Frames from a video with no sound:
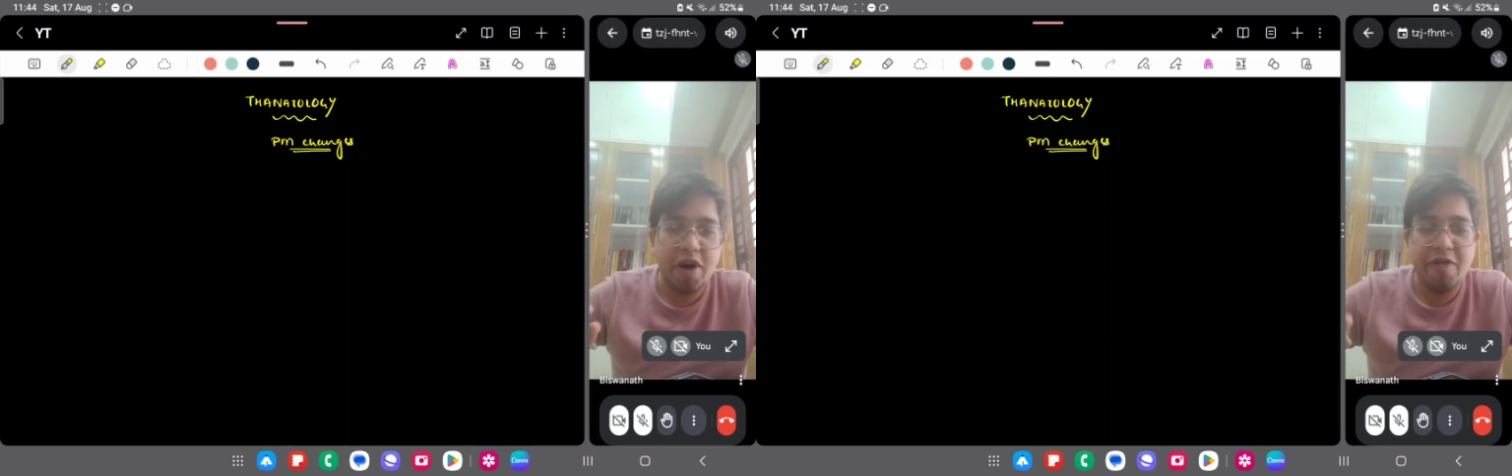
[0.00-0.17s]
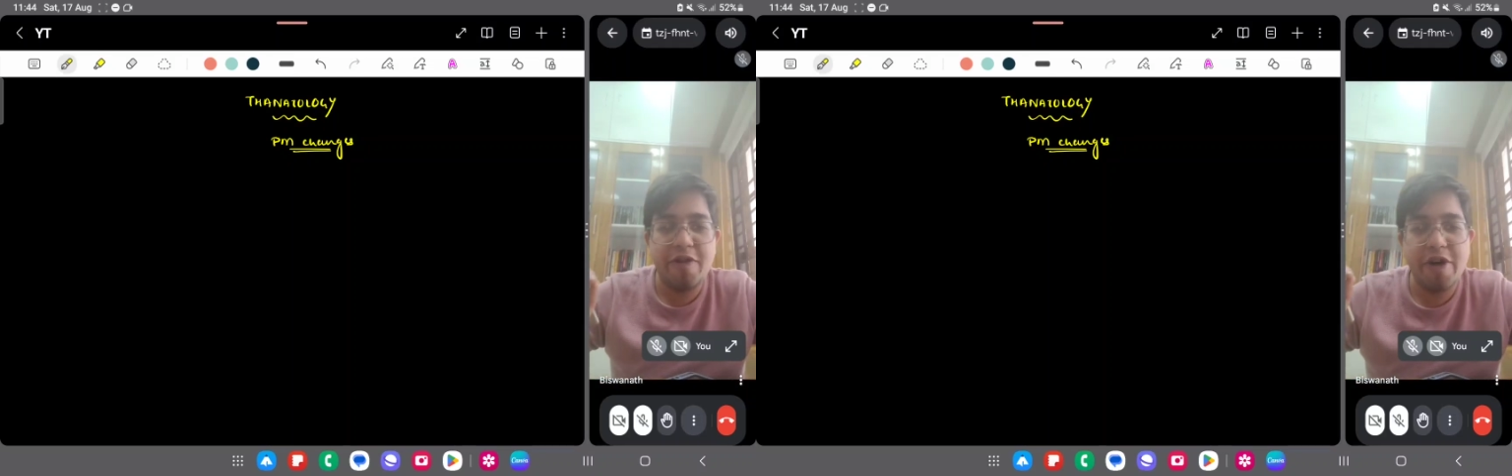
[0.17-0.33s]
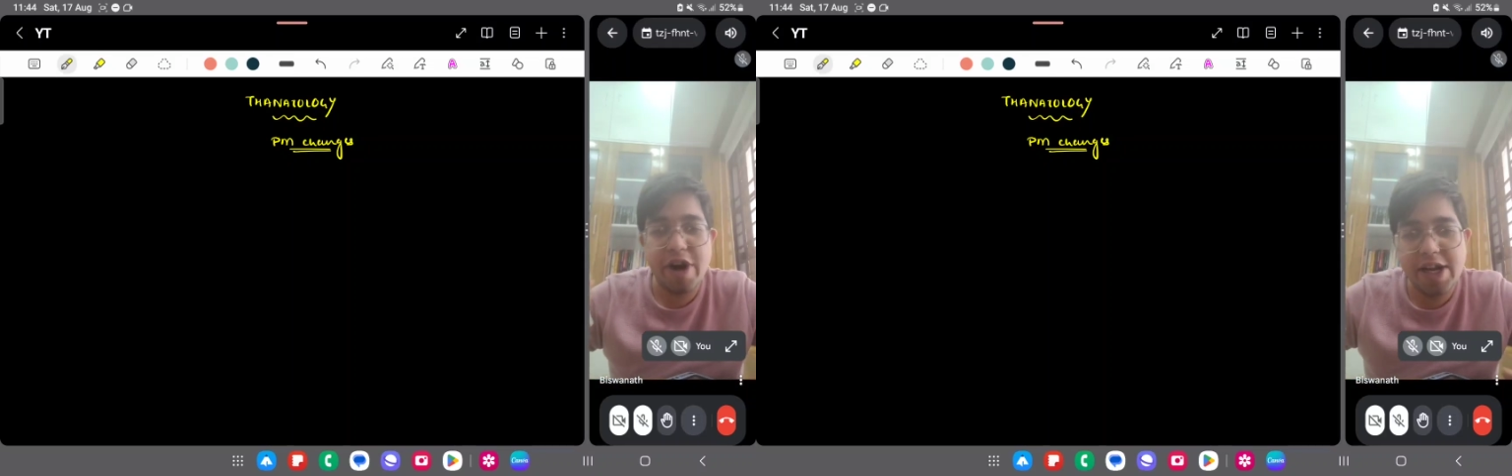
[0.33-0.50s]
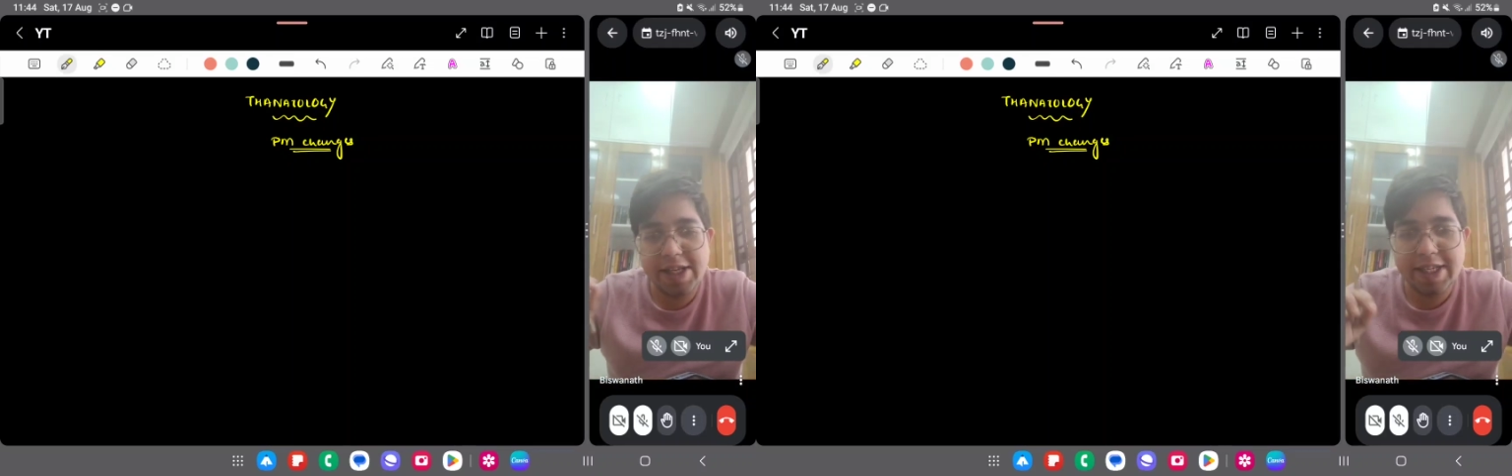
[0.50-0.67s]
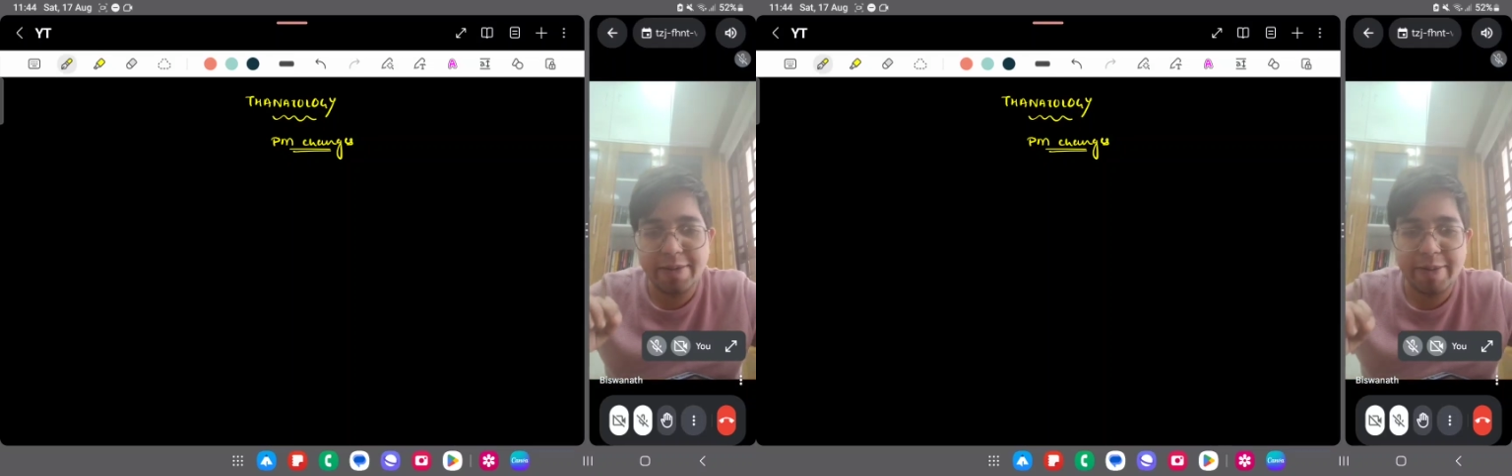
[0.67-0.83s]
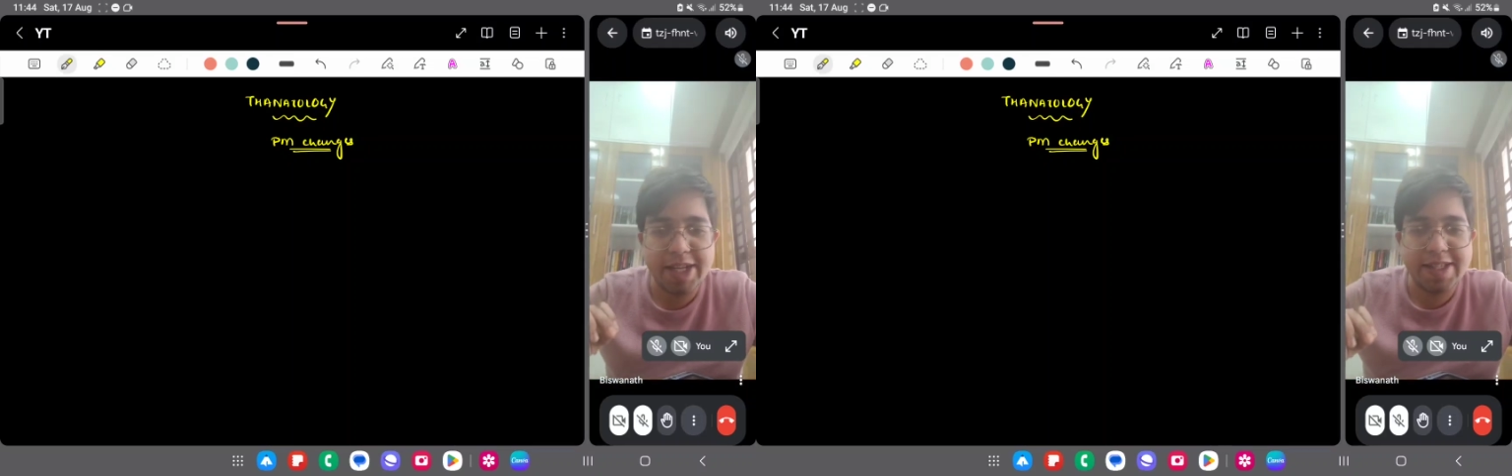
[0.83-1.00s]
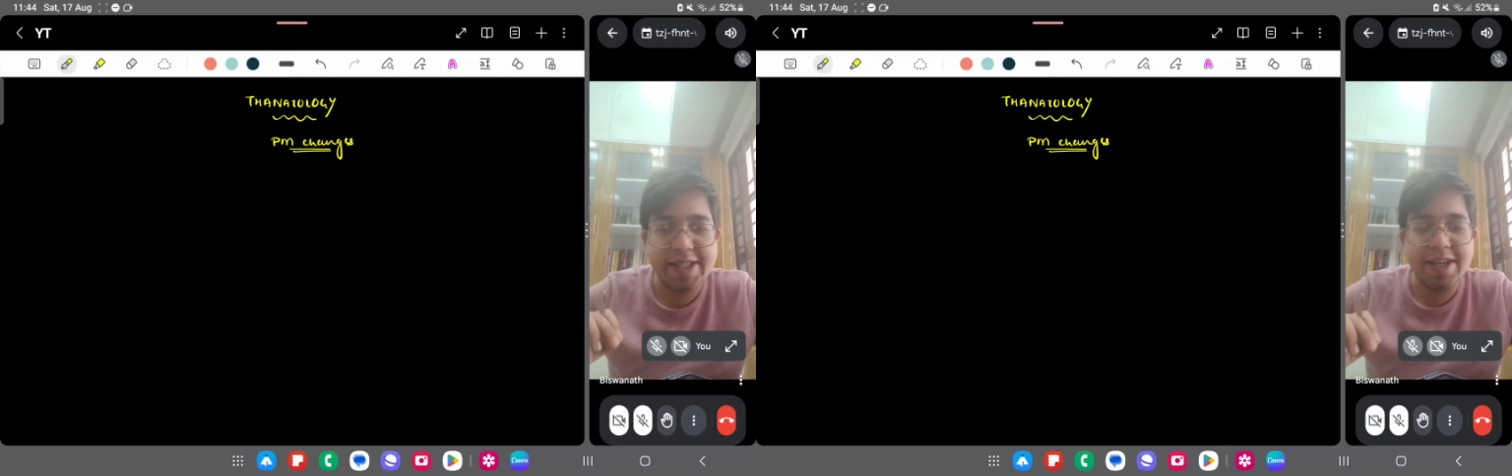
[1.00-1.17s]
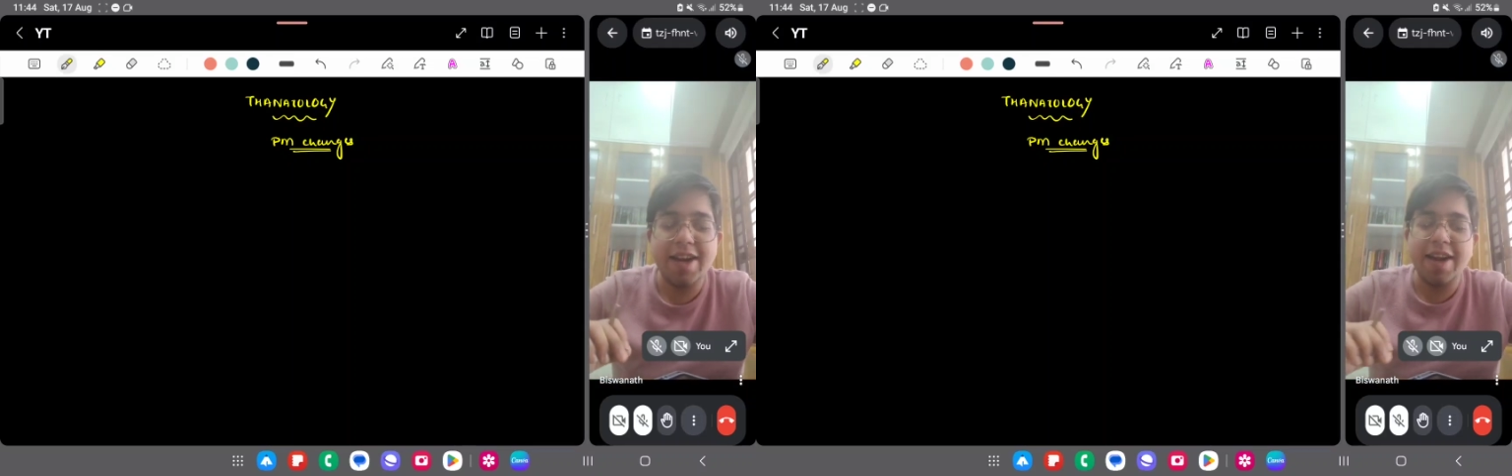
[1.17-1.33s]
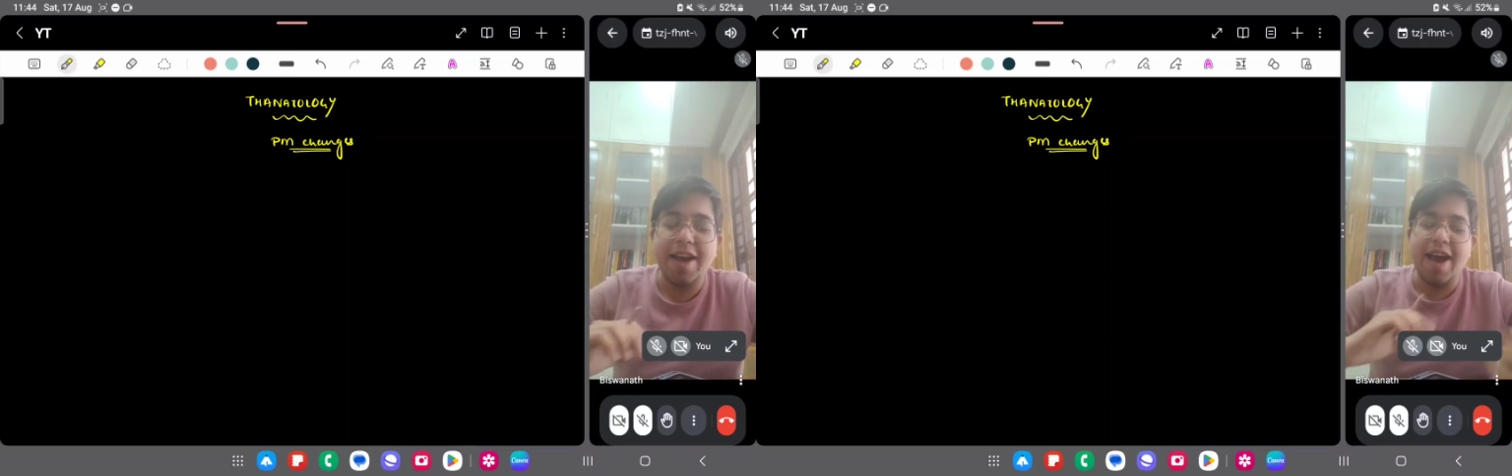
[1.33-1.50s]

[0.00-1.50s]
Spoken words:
of forensic medicine,